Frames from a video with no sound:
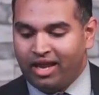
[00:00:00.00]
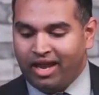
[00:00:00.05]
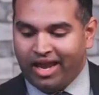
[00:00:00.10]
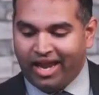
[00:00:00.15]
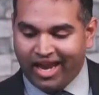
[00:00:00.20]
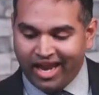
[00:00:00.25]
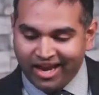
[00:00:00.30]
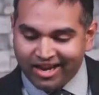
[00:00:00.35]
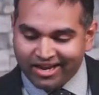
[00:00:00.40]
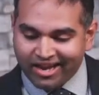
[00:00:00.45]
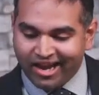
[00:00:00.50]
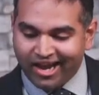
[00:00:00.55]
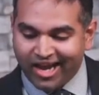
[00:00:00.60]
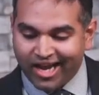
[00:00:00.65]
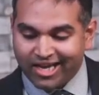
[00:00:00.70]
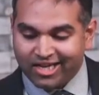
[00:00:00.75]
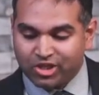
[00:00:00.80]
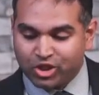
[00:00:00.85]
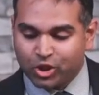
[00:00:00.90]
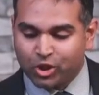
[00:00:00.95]
He
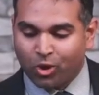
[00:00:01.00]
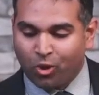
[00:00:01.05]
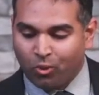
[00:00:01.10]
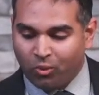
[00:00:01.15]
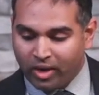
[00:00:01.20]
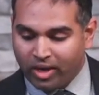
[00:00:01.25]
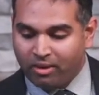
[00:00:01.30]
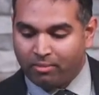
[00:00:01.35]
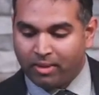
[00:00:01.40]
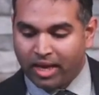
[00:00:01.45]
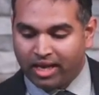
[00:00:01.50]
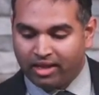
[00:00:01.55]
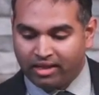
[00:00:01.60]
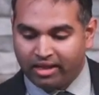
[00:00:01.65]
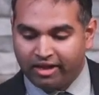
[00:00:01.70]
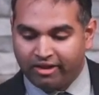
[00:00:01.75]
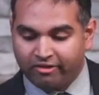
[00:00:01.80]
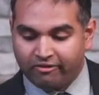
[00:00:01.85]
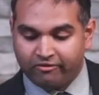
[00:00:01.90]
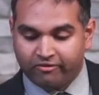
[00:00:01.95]
died so we may
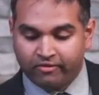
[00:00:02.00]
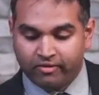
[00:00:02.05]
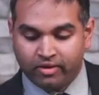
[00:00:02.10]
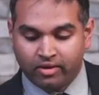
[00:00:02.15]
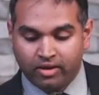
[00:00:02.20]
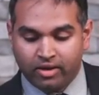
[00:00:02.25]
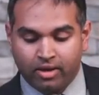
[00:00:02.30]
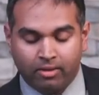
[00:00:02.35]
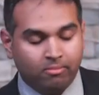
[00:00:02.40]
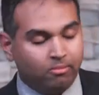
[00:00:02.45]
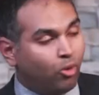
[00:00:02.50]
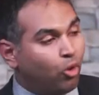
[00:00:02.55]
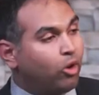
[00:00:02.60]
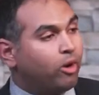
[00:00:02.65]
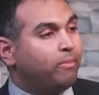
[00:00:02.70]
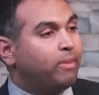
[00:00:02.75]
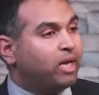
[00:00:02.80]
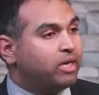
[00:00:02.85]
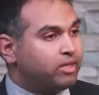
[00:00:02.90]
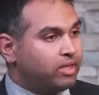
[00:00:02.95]
live more
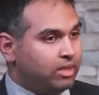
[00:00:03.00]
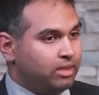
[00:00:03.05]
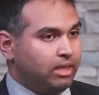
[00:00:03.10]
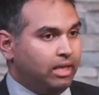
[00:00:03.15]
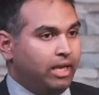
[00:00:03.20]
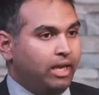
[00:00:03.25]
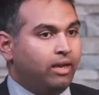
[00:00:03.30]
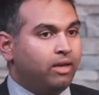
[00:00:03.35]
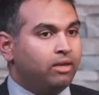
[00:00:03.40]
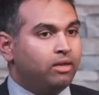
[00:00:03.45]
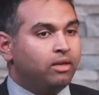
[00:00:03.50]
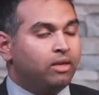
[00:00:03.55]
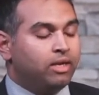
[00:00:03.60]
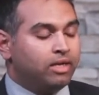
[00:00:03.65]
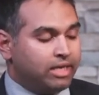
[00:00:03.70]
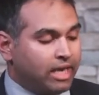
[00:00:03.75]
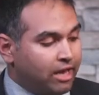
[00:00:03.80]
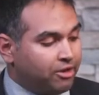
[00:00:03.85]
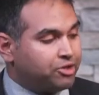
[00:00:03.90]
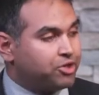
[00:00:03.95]
abundantly.
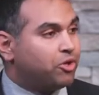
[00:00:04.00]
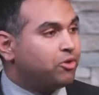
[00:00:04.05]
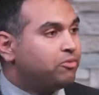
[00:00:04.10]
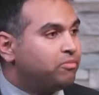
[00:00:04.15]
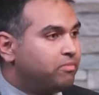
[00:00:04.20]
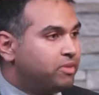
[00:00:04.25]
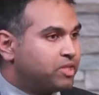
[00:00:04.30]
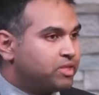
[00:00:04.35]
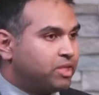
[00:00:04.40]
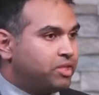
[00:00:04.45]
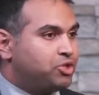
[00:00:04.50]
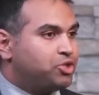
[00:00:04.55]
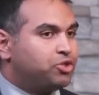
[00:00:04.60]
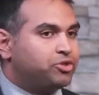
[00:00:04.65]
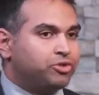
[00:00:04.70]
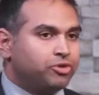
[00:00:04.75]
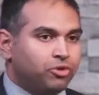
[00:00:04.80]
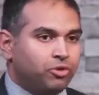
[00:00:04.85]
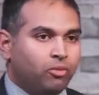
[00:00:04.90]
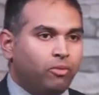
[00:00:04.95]
Now, don't
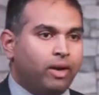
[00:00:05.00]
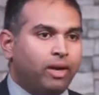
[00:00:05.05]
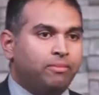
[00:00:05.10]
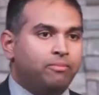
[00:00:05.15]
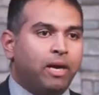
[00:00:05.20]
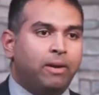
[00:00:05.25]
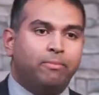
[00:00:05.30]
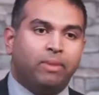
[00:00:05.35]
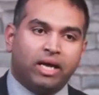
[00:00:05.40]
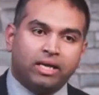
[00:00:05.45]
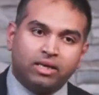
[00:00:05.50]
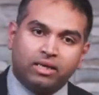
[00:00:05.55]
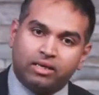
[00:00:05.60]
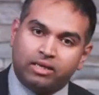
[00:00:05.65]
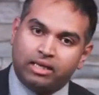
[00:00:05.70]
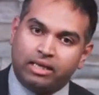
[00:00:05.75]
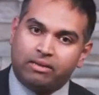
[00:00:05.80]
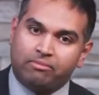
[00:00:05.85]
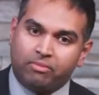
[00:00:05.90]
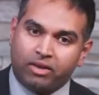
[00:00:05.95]
misconstrue what
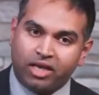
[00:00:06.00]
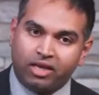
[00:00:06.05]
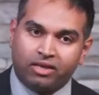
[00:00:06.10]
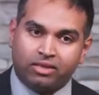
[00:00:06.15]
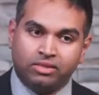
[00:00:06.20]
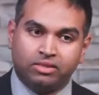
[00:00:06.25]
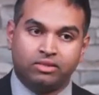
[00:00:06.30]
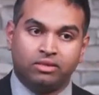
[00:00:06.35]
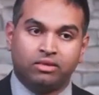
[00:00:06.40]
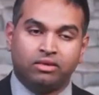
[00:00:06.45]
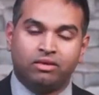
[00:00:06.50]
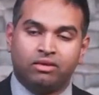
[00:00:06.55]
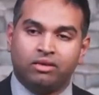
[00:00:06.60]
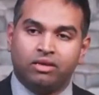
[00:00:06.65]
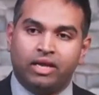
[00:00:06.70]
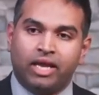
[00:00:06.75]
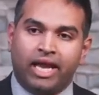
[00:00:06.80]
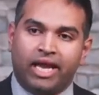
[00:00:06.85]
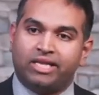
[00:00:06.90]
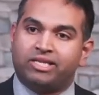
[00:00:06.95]
abundantly means.
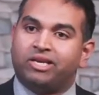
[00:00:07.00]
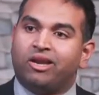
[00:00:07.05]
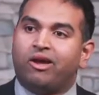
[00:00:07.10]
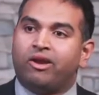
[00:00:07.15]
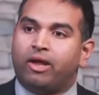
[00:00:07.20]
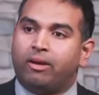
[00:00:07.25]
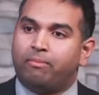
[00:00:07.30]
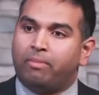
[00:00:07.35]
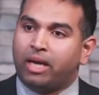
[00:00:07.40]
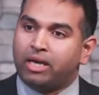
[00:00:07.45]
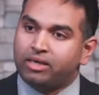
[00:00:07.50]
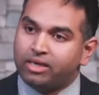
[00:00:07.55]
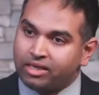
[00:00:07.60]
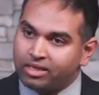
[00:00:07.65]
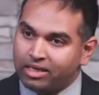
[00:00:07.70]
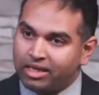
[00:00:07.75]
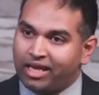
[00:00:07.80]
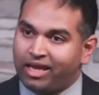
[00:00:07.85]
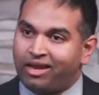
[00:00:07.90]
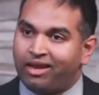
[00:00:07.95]
It's not
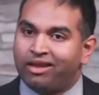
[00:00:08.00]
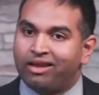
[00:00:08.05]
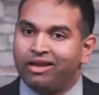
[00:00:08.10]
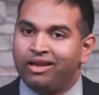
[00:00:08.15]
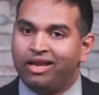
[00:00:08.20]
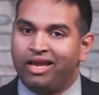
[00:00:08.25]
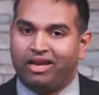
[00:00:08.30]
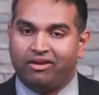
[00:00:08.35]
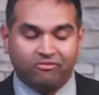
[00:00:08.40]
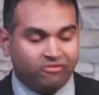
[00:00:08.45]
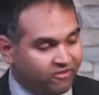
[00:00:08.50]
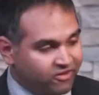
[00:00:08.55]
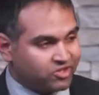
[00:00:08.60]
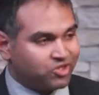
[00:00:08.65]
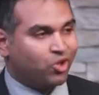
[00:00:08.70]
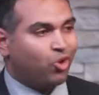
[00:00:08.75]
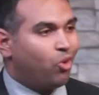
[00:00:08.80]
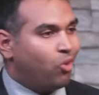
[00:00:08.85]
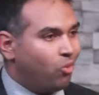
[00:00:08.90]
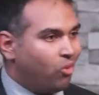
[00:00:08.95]
abundantly in
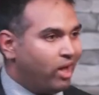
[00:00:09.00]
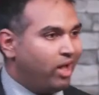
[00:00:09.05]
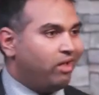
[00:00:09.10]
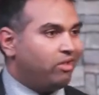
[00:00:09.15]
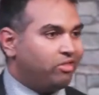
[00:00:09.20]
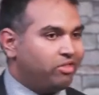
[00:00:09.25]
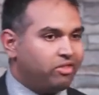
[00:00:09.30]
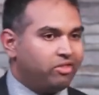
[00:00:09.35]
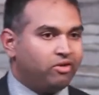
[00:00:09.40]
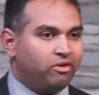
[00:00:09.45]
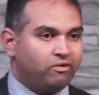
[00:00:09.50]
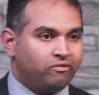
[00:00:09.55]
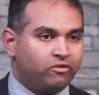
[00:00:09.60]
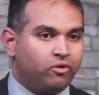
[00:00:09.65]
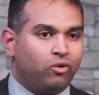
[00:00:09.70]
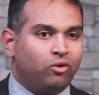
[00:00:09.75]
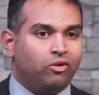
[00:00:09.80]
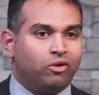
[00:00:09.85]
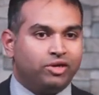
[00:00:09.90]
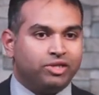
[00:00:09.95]
physical wealth, of
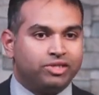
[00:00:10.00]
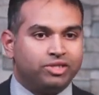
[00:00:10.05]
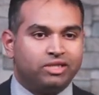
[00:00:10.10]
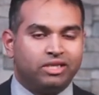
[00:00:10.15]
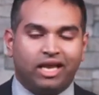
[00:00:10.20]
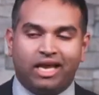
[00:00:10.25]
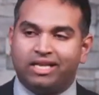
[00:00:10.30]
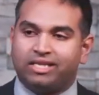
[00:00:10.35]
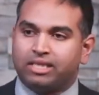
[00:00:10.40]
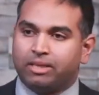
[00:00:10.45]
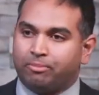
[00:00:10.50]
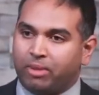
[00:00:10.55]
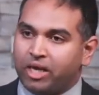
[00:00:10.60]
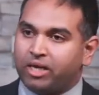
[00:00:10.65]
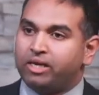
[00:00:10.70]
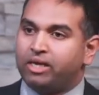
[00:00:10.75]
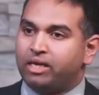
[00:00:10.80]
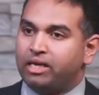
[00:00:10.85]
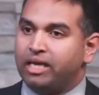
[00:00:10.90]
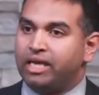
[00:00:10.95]
course, it's
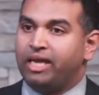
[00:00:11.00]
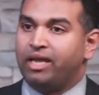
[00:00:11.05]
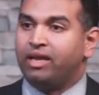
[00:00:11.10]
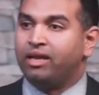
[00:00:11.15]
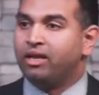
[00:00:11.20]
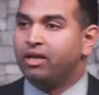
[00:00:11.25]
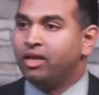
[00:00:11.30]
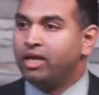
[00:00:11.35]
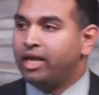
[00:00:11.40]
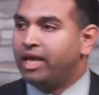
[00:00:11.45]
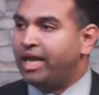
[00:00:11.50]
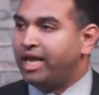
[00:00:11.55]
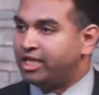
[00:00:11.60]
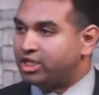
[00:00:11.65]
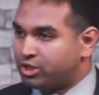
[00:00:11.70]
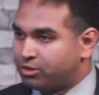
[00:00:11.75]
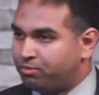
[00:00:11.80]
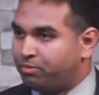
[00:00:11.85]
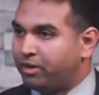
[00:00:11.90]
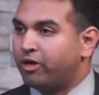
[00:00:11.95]
abundantly in
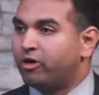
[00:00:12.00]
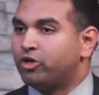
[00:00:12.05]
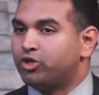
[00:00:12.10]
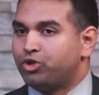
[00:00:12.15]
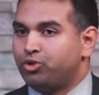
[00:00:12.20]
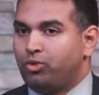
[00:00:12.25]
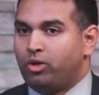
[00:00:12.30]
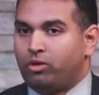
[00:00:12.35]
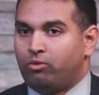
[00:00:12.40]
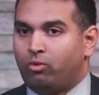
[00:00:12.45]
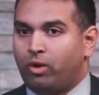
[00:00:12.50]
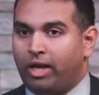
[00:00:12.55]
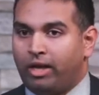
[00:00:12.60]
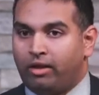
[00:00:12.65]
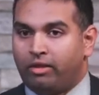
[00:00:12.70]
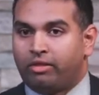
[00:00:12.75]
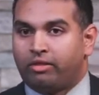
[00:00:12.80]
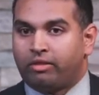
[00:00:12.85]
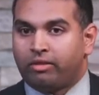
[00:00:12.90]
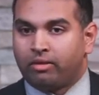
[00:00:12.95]
spiritual
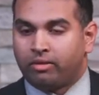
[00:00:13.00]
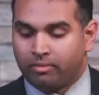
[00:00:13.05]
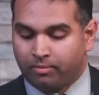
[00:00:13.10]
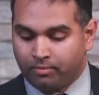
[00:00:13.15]
wealth,